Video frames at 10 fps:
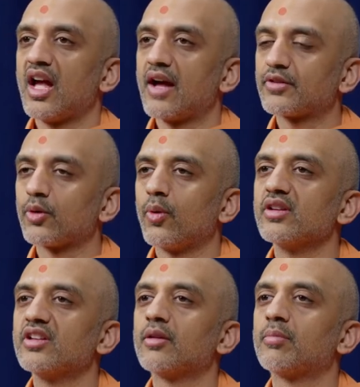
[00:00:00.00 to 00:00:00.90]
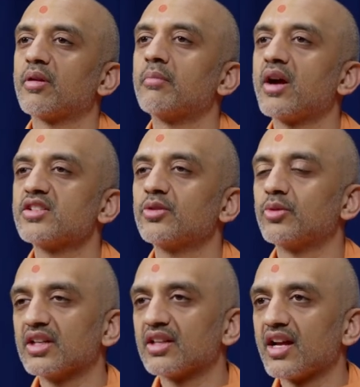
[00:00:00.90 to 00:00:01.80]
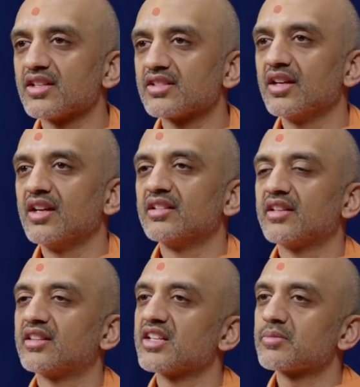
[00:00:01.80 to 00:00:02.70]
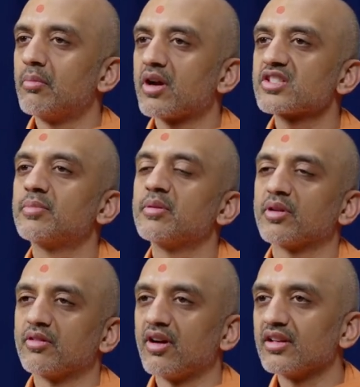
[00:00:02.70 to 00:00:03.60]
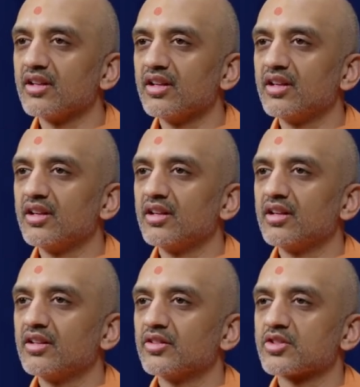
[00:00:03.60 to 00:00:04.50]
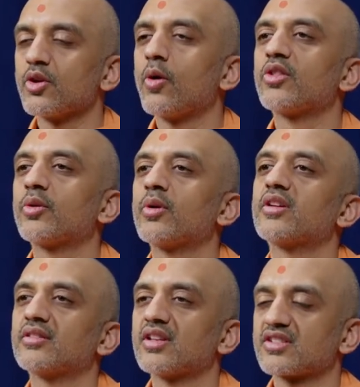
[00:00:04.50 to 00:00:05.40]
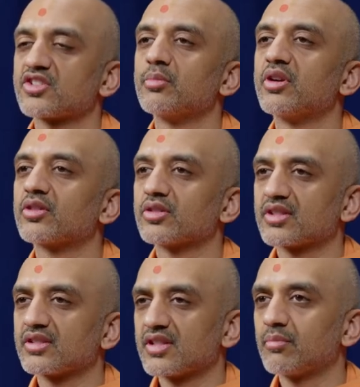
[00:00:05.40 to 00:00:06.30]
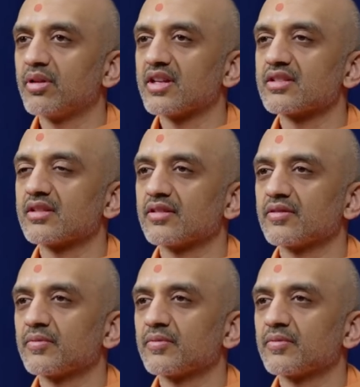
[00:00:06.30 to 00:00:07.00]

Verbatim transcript: After one year, Brahmaji realized that this must be Bhagwan. There's no other way that such a miracle could take place.